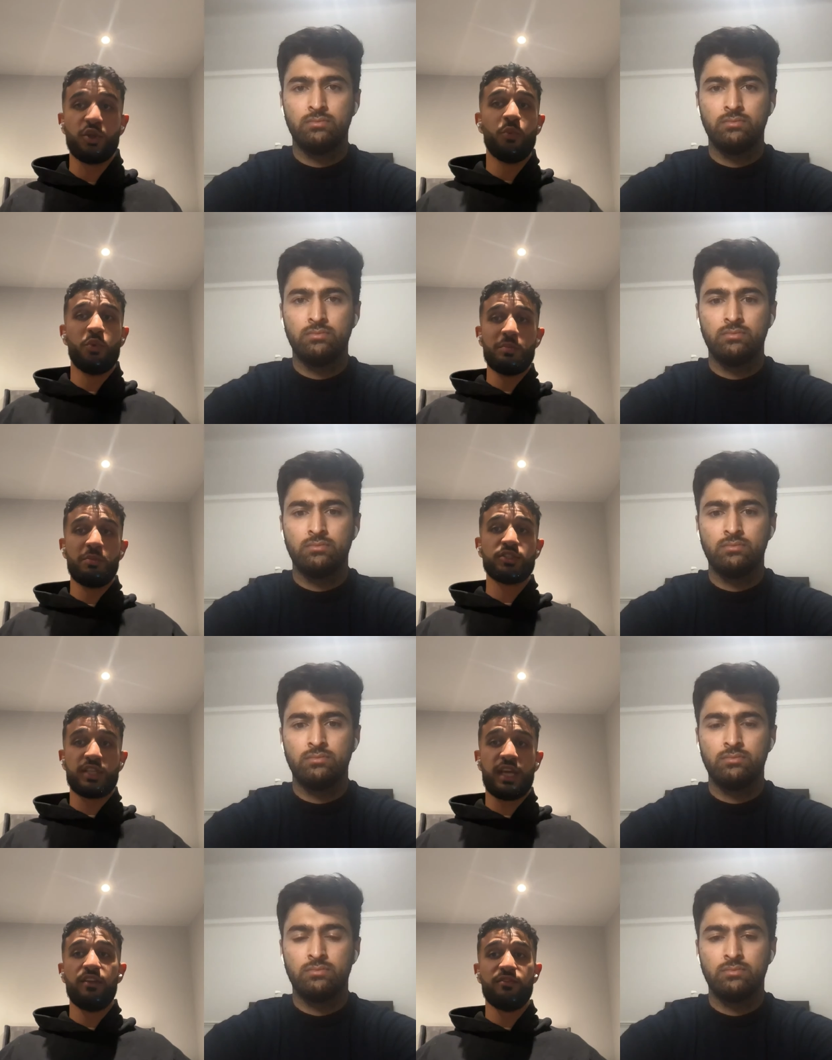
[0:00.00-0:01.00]
Speaker 1: So we
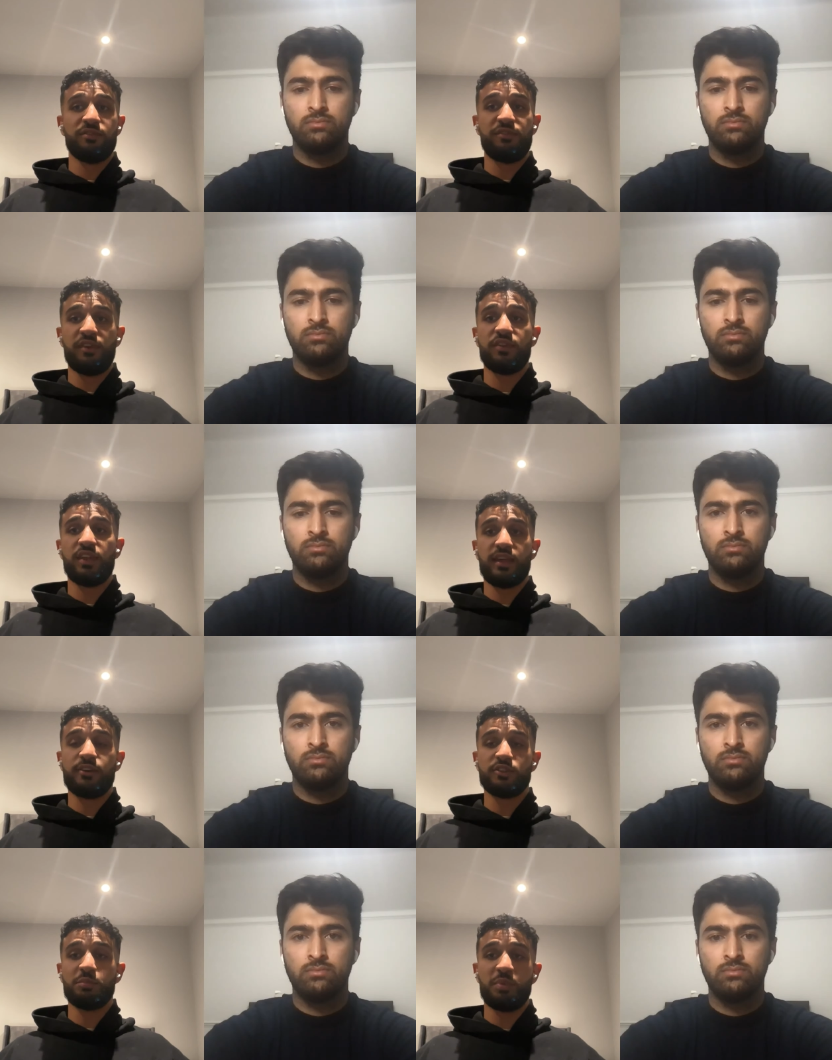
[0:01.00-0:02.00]
must kill
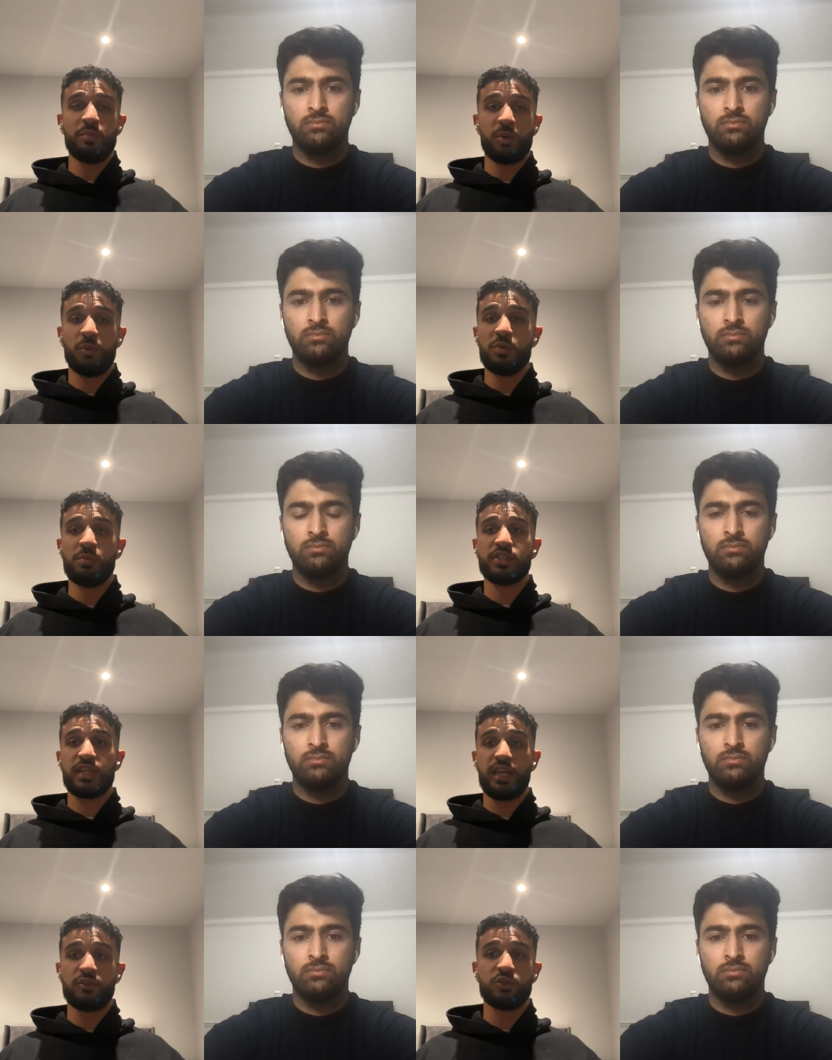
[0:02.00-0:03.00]
50,000 people. We
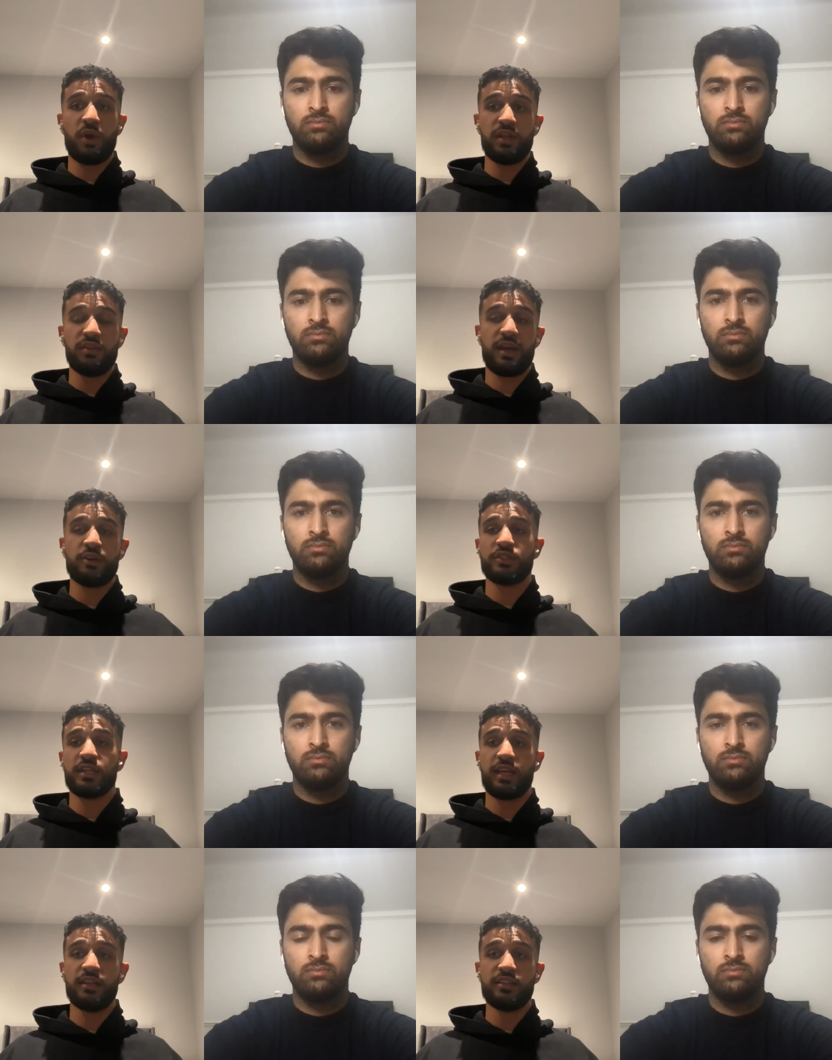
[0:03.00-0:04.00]
must kill
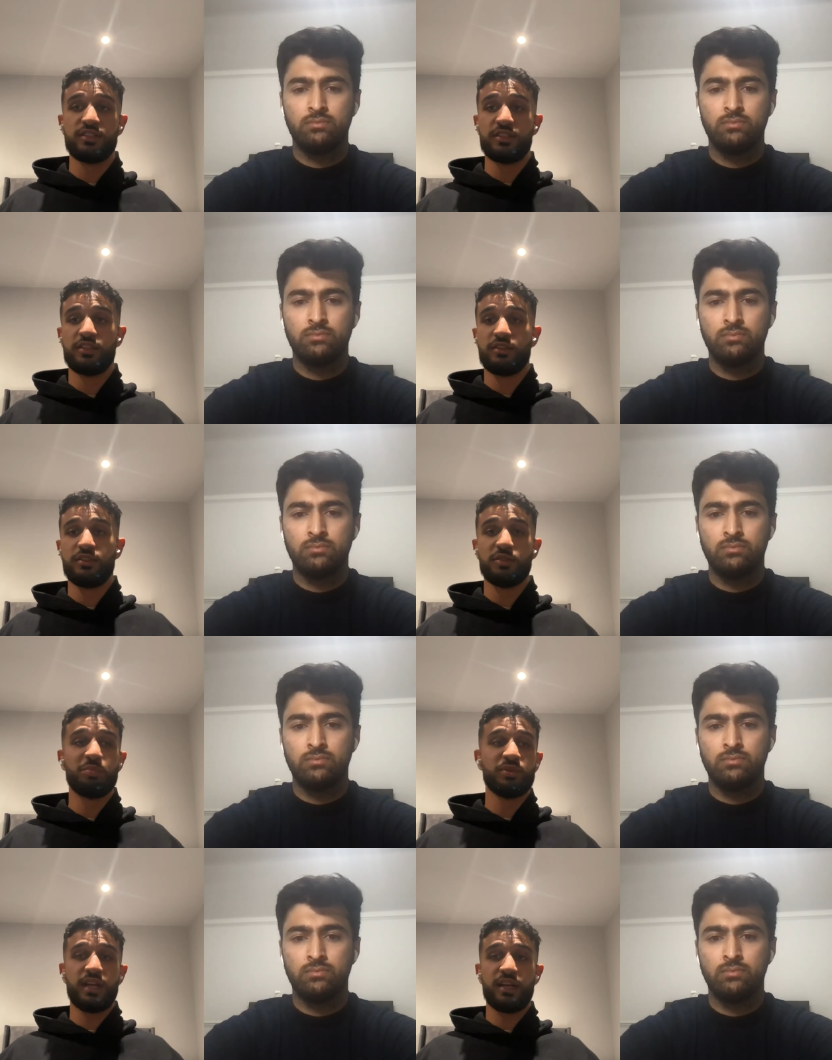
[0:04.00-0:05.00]
20,000 kids to
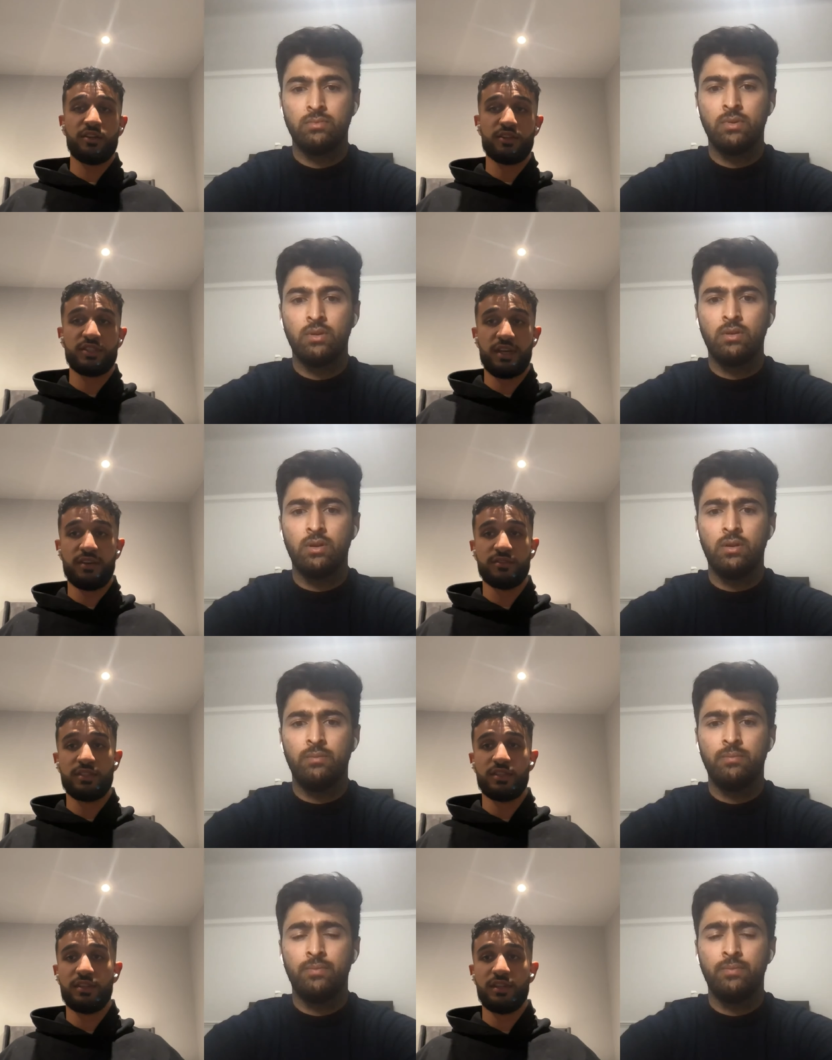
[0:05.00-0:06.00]
protect
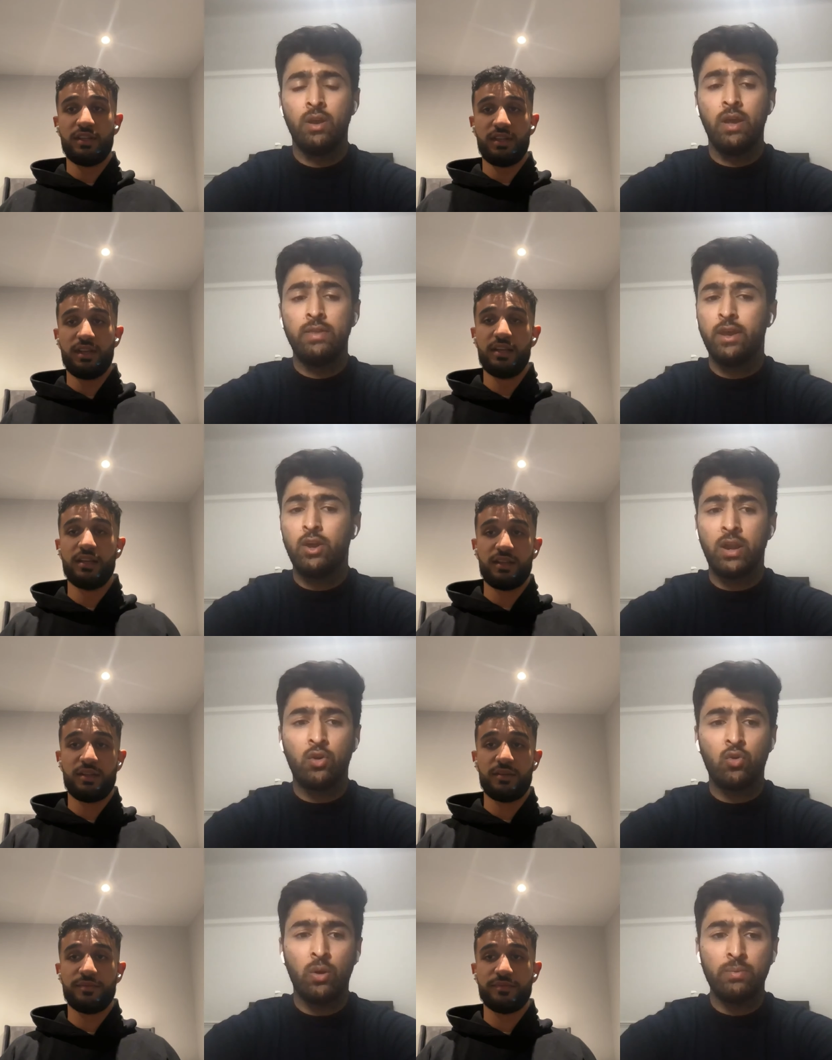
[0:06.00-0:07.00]
ourselves.
Speaker 2: Yeah. And they're gonna
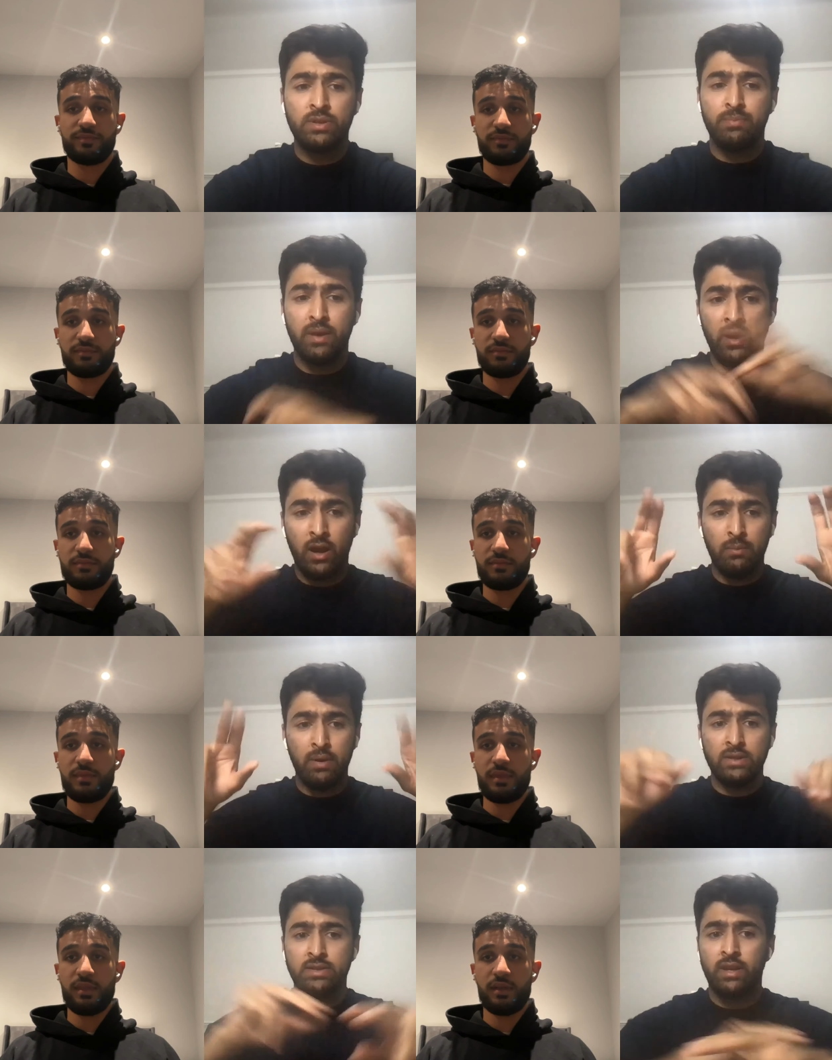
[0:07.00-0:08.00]
grow up to be
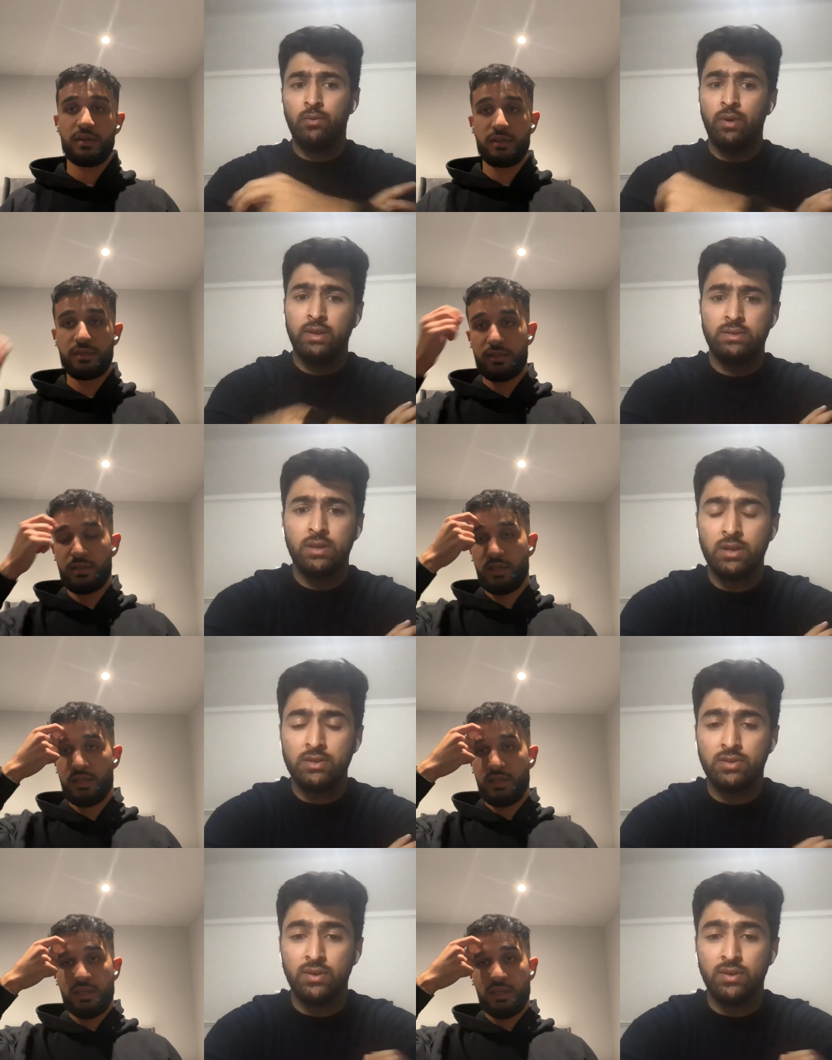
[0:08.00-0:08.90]
Hamas anyways, is